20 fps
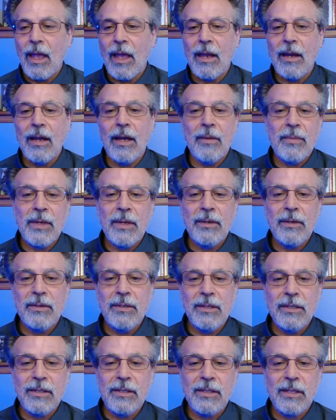and I'm here
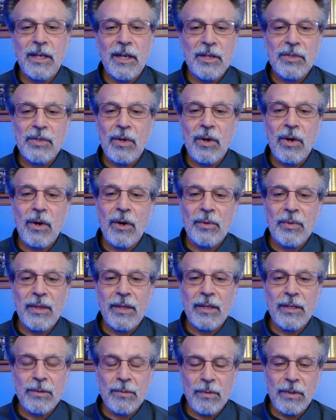to discuss all
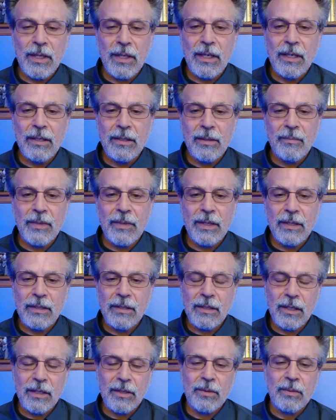things related to men's
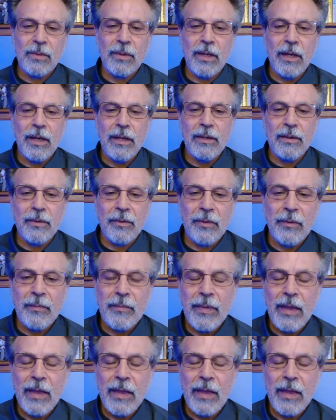sexual health.